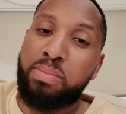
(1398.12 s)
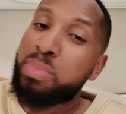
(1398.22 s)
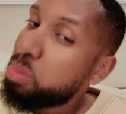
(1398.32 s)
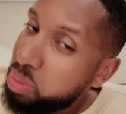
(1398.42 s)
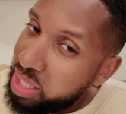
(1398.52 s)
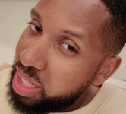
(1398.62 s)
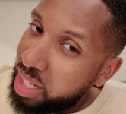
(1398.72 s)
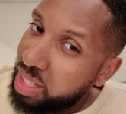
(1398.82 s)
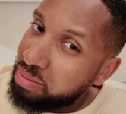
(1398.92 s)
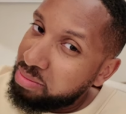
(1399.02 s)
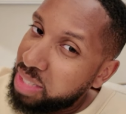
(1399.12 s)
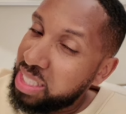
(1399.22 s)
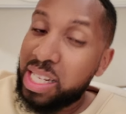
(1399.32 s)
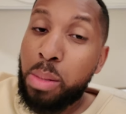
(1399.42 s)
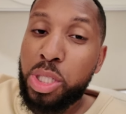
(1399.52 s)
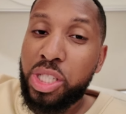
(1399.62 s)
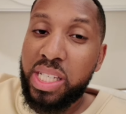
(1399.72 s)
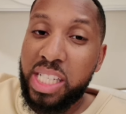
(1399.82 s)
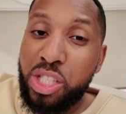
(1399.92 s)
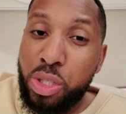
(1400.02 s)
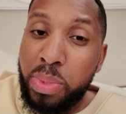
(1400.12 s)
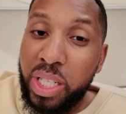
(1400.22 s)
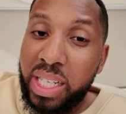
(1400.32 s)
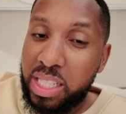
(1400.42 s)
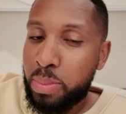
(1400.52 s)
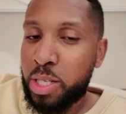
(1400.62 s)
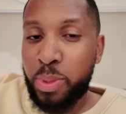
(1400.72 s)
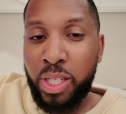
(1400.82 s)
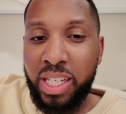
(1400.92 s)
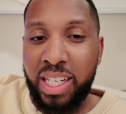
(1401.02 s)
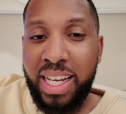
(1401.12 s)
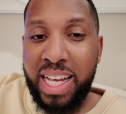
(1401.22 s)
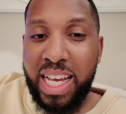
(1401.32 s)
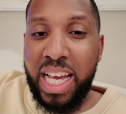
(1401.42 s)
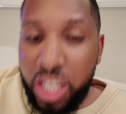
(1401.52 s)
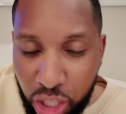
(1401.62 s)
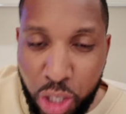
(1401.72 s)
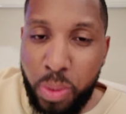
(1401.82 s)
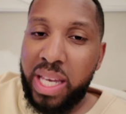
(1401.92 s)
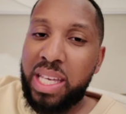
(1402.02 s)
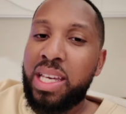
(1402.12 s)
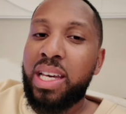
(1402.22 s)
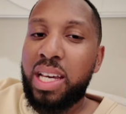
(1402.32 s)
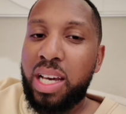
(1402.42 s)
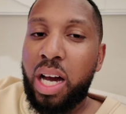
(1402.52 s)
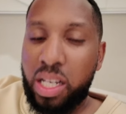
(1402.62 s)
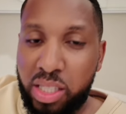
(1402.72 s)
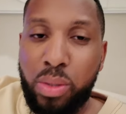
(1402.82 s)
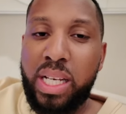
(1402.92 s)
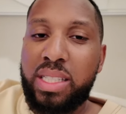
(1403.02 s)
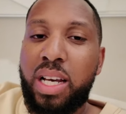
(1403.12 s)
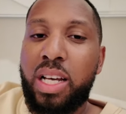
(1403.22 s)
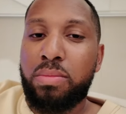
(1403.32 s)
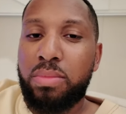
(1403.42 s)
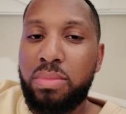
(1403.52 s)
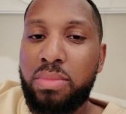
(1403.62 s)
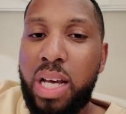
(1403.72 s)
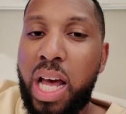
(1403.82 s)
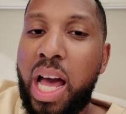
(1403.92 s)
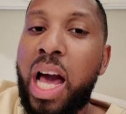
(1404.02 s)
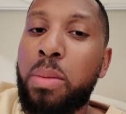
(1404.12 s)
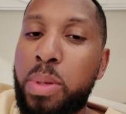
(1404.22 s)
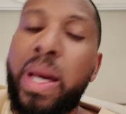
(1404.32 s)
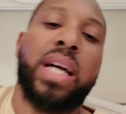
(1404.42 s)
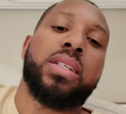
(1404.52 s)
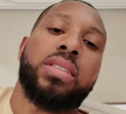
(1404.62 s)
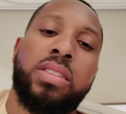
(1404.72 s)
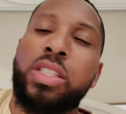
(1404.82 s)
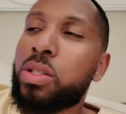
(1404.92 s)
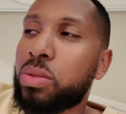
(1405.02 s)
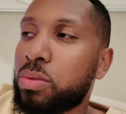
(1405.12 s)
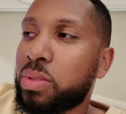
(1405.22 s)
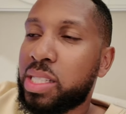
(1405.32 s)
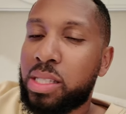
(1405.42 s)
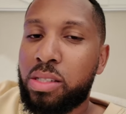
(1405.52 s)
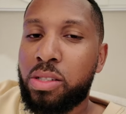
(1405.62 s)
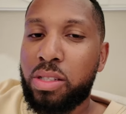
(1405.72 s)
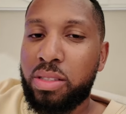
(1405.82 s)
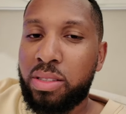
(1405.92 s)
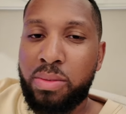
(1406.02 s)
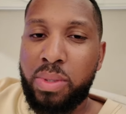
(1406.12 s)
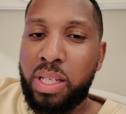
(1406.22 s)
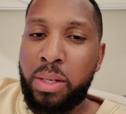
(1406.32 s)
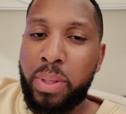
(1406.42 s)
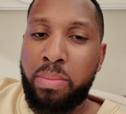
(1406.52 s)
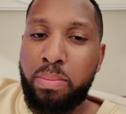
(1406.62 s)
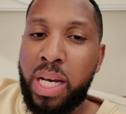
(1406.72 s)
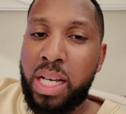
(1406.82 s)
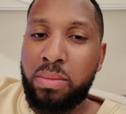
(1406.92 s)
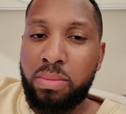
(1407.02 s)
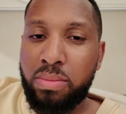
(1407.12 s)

But we uh, established that Izu Burger is the best burger in the UAE. Until next time, I'll be back. No, that's not. Anyway, bye.